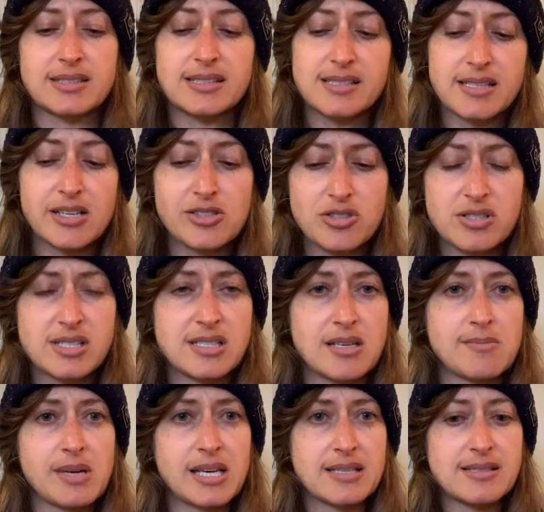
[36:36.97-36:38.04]
This is
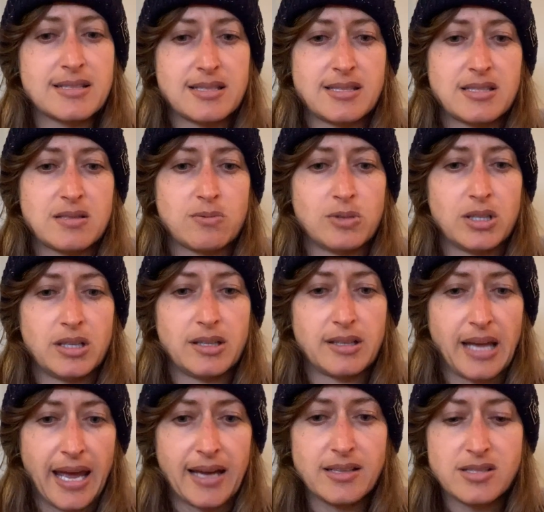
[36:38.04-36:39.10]
interesting because this is what
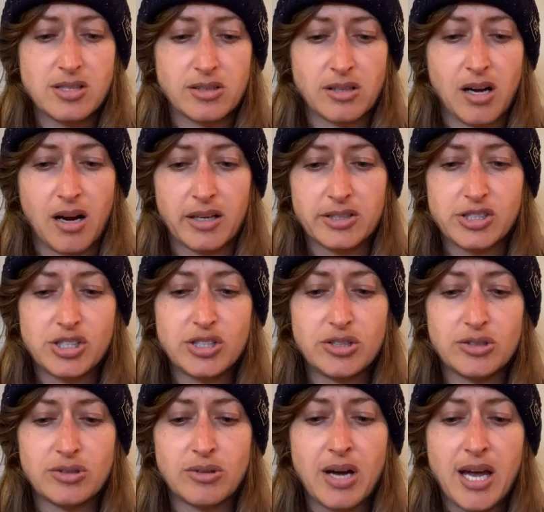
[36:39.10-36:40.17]
cancer got
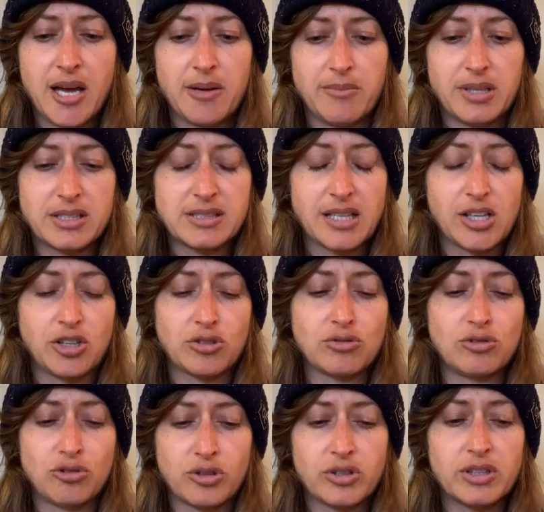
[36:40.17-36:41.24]
too, but it's like you're
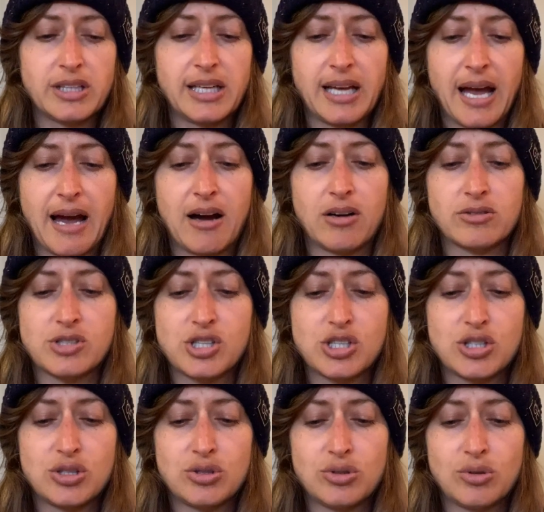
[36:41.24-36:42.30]
learning how
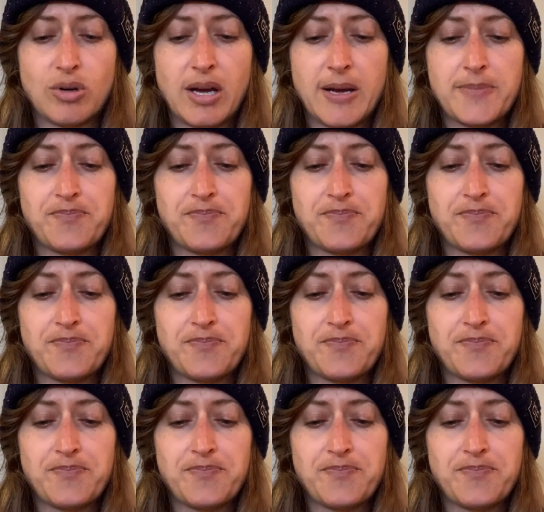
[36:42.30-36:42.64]
to